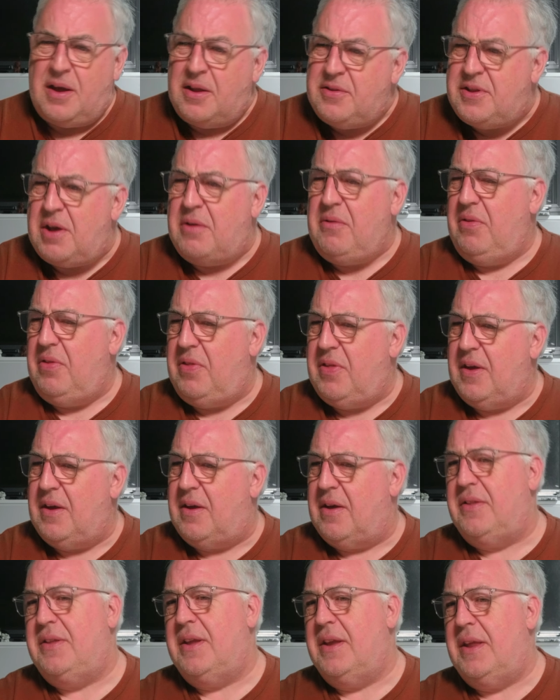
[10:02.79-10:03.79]
I don't
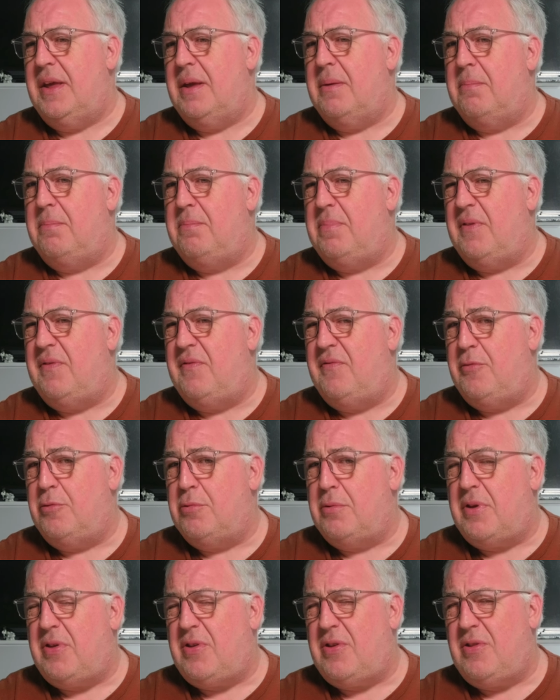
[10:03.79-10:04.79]
think I did it
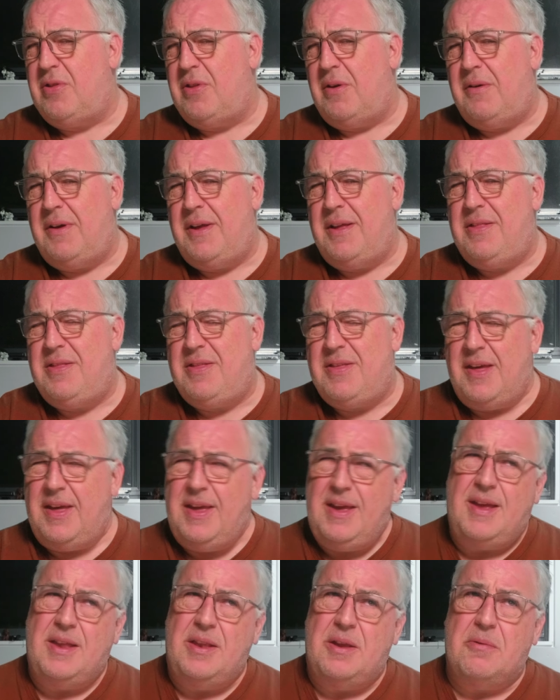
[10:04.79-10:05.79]
before I started
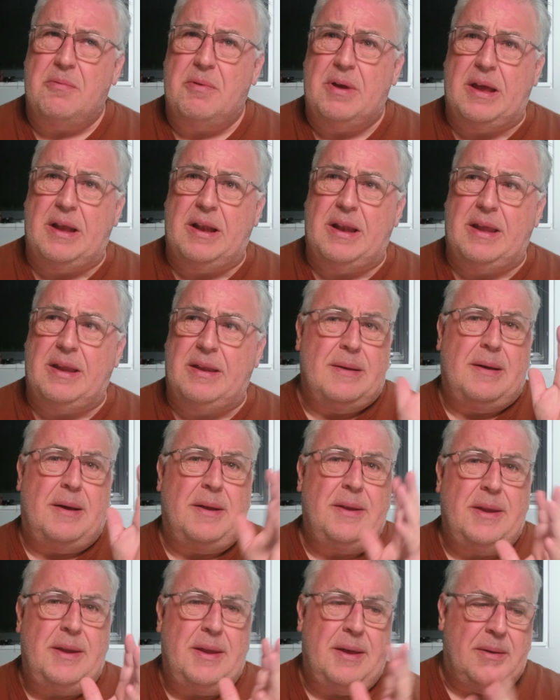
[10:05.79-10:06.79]
taking the Ritalin.
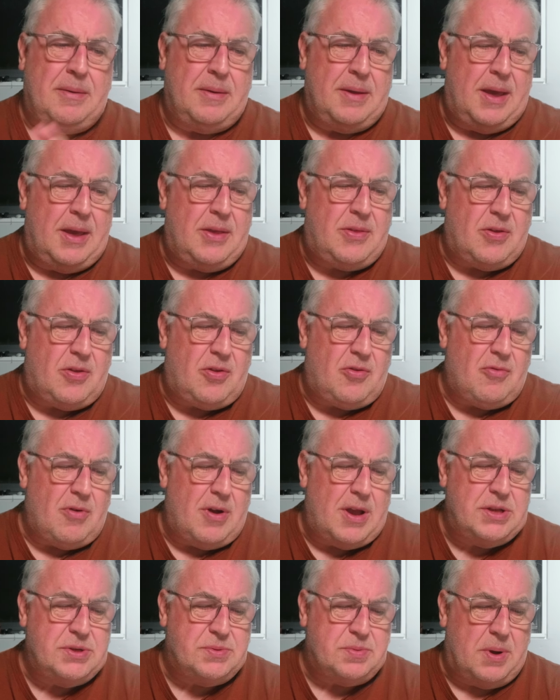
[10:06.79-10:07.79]
I don't know. It's a
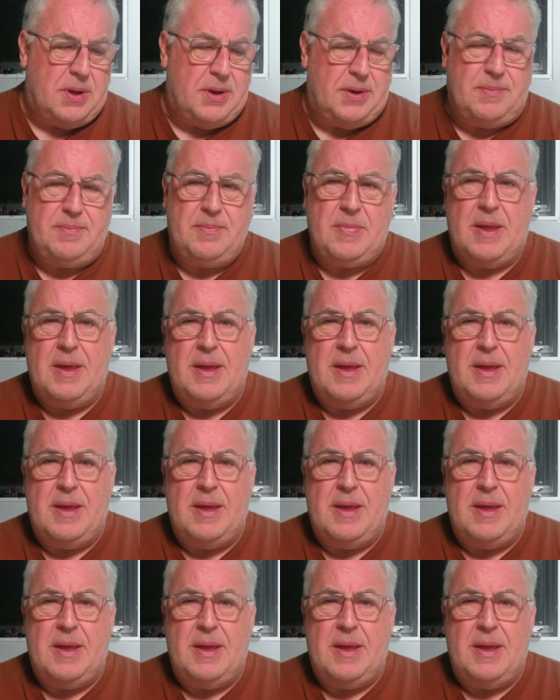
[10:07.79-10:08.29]
strange one.